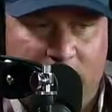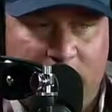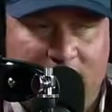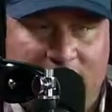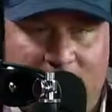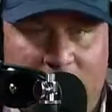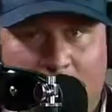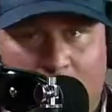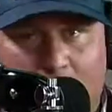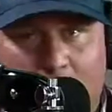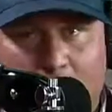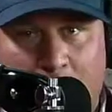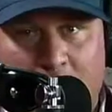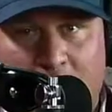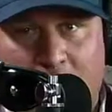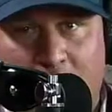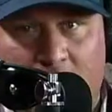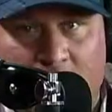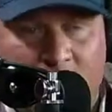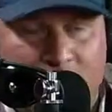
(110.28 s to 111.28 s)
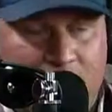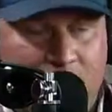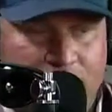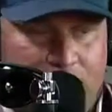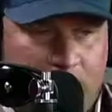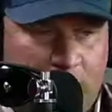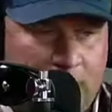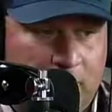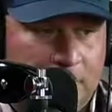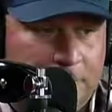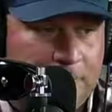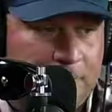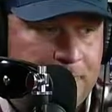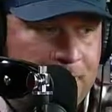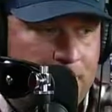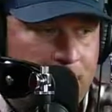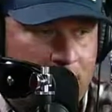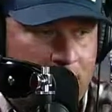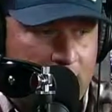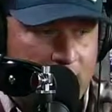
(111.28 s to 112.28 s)
and I'm big on this too.
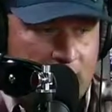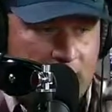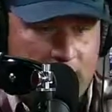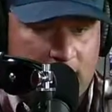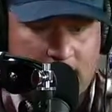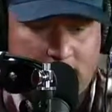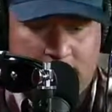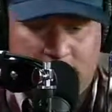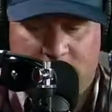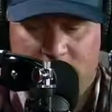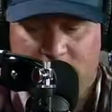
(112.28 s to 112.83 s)
But